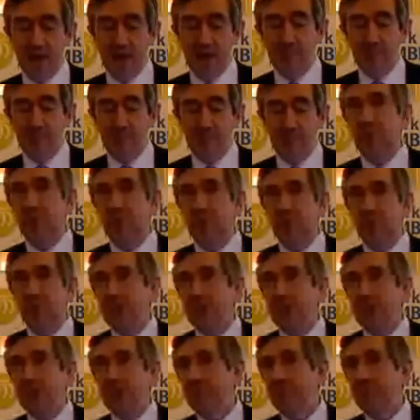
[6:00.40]
postman's
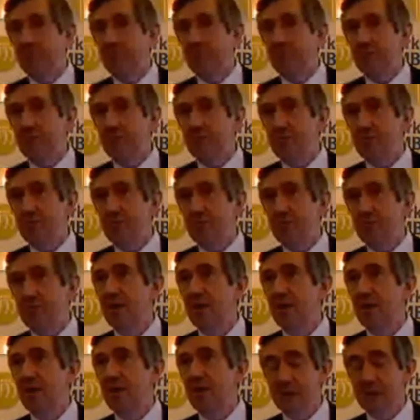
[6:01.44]
delivery route
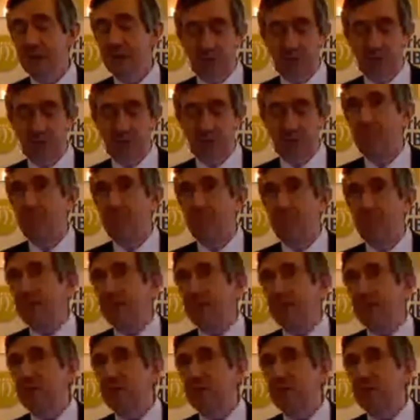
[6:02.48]
level automatically, which